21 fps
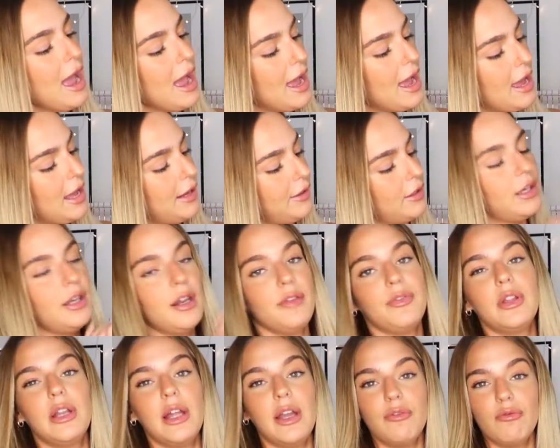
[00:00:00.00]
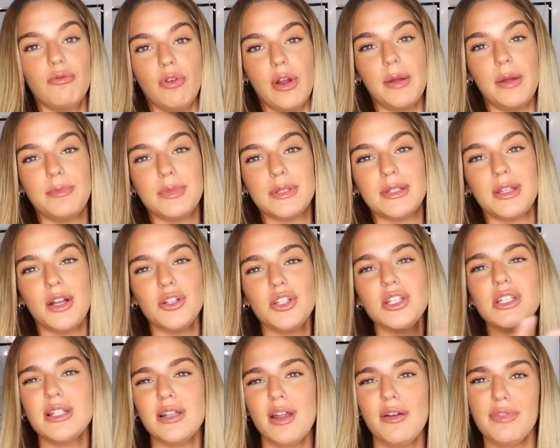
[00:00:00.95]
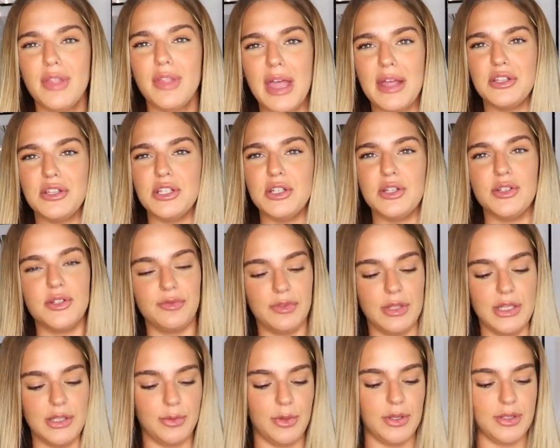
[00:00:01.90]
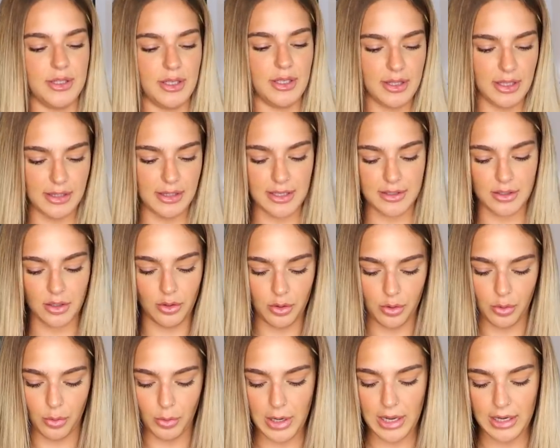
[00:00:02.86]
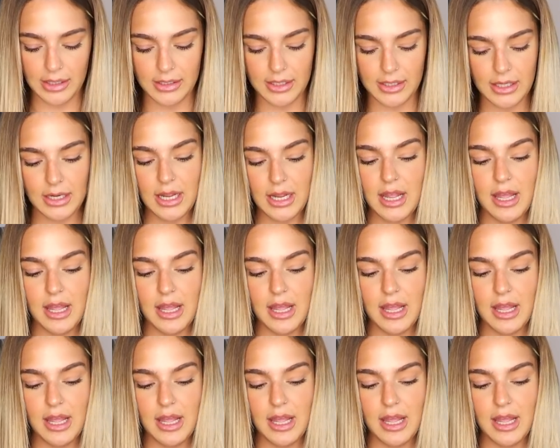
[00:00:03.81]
And I love the like rips. I just love the edginess of these ones. I think they're so cool, and